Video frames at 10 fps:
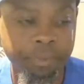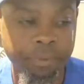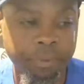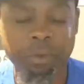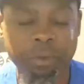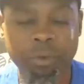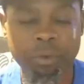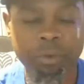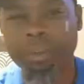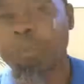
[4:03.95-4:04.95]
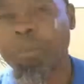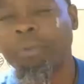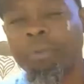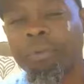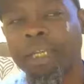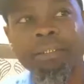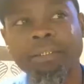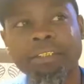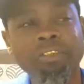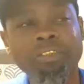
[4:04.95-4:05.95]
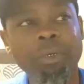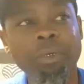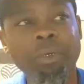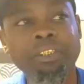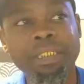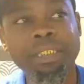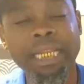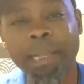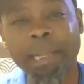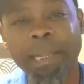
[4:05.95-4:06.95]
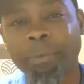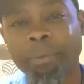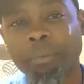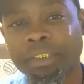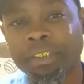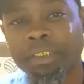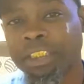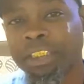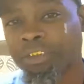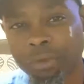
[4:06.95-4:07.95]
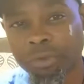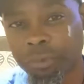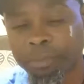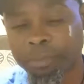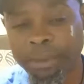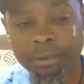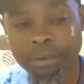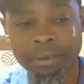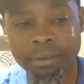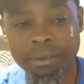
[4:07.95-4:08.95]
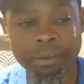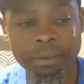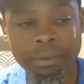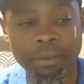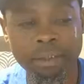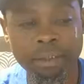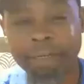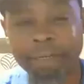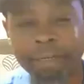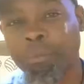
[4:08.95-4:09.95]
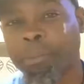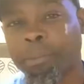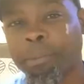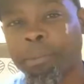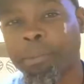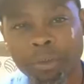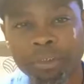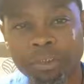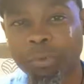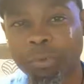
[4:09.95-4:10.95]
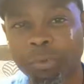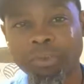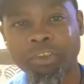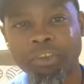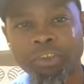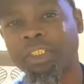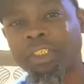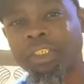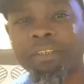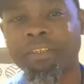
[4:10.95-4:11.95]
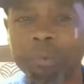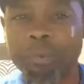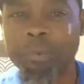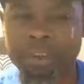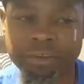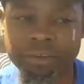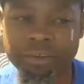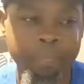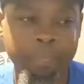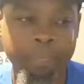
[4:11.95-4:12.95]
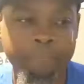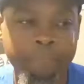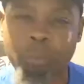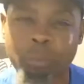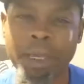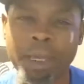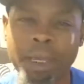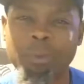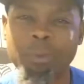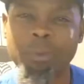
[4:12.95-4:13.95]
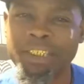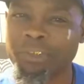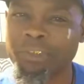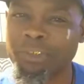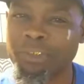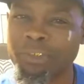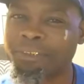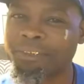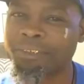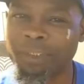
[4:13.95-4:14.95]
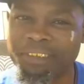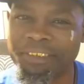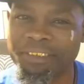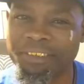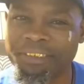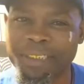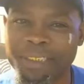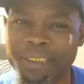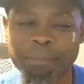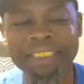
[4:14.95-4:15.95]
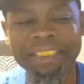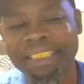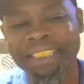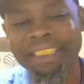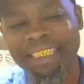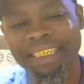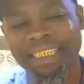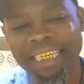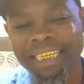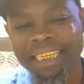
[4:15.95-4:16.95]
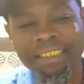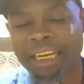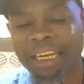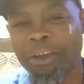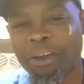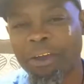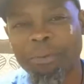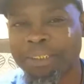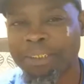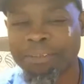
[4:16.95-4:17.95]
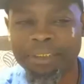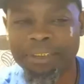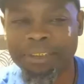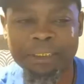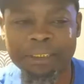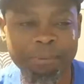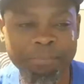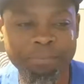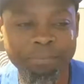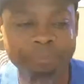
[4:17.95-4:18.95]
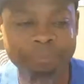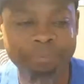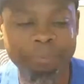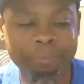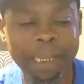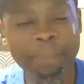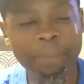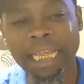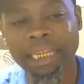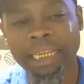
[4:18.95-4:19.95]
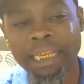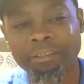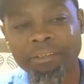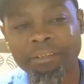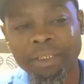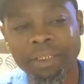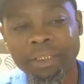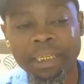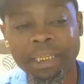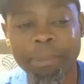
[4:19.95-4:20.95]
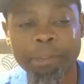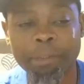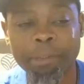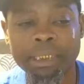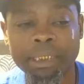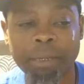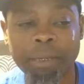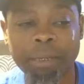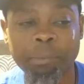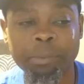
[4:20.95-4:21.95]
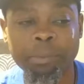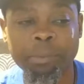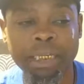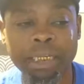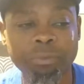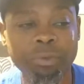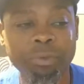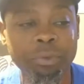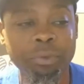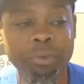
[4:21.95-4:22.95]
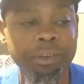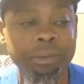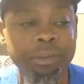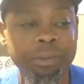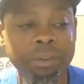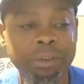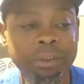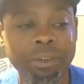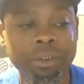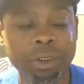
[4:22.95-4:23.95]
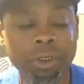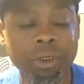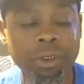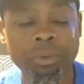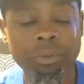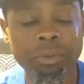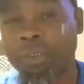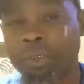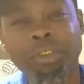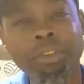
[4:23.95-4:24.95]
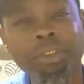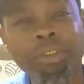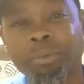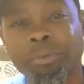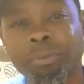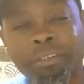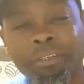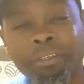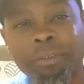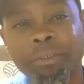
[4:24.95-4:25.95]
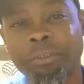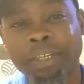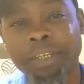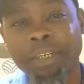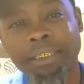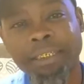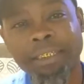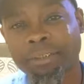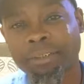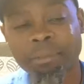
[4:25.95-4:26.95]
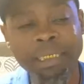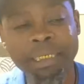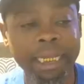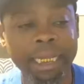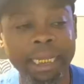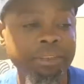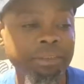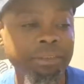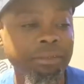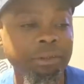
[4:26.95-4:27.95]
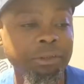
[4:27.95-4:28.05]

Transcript: You know, we would think about the situation that happened with the tissue, so to speak. Everybody remember of the so the shortage of the toilet tissue. Why was there a shortage of toilet tissue? You know what I mean? And th- that always um, made me laugh and think about it because I remember times we grow up, you know, you're gonna use whatever you can find. You might not have tissues.